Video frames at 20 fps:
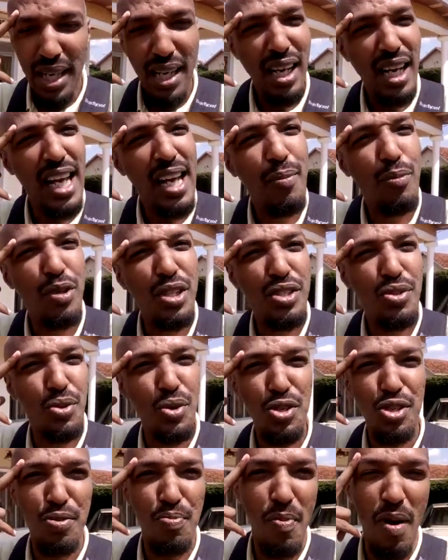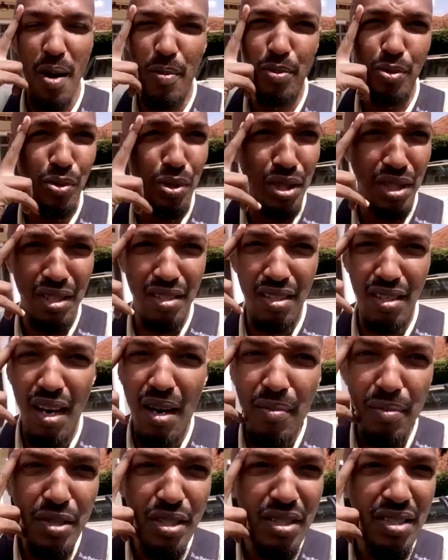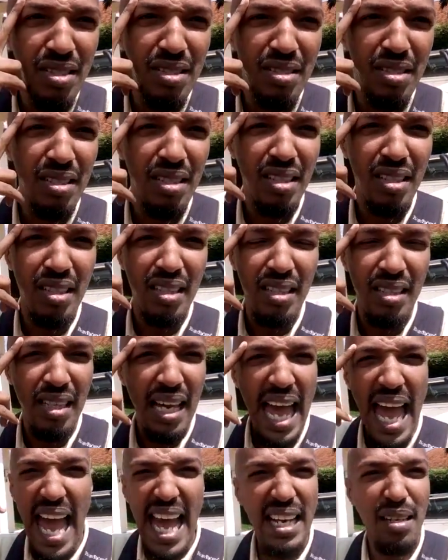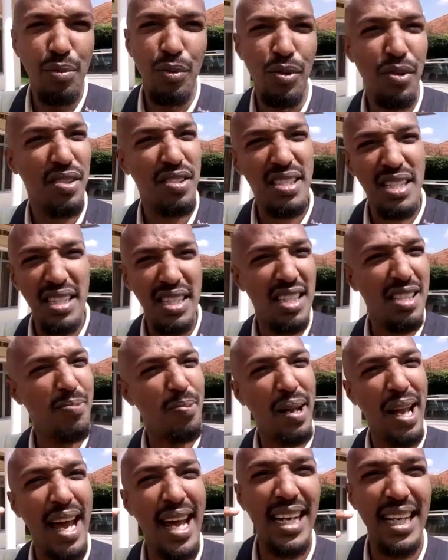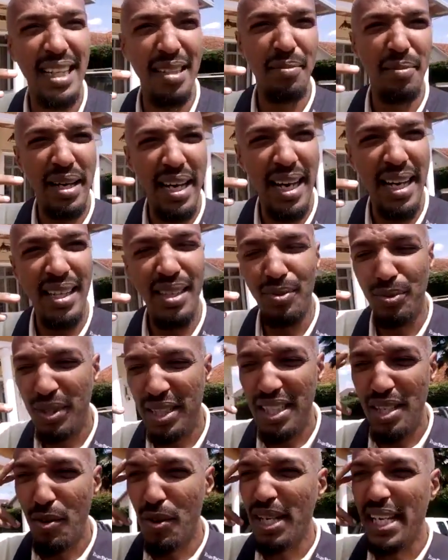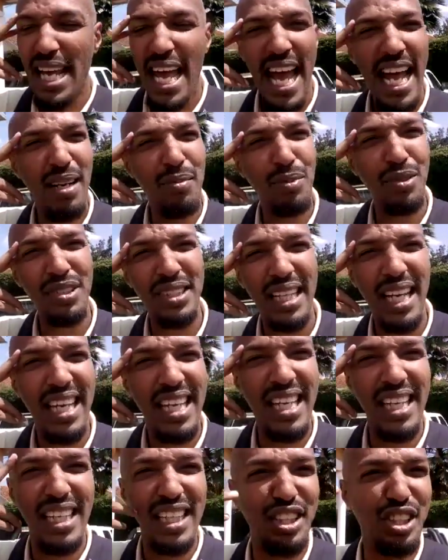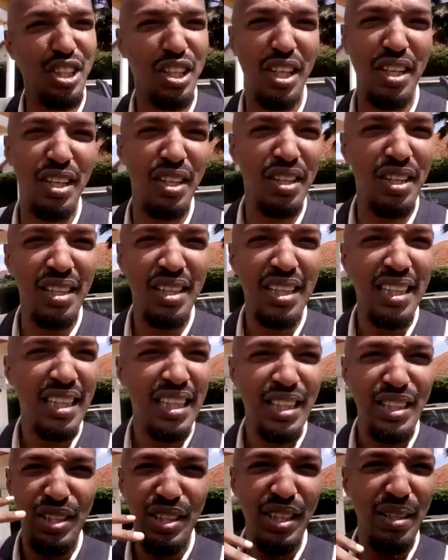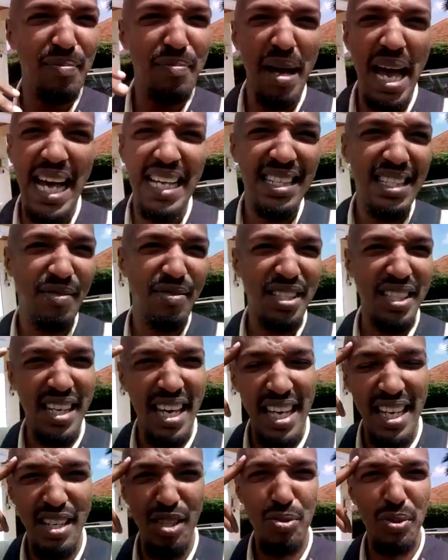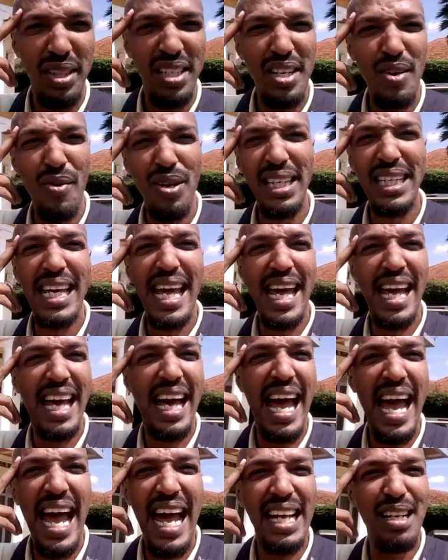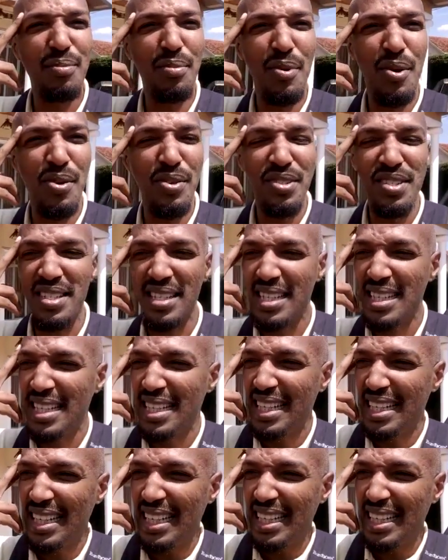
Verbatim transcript: we claim we're so smart, but we're the dumbest animals in this planet. We're the only animals that kill each other to the massive scales. We're the only animals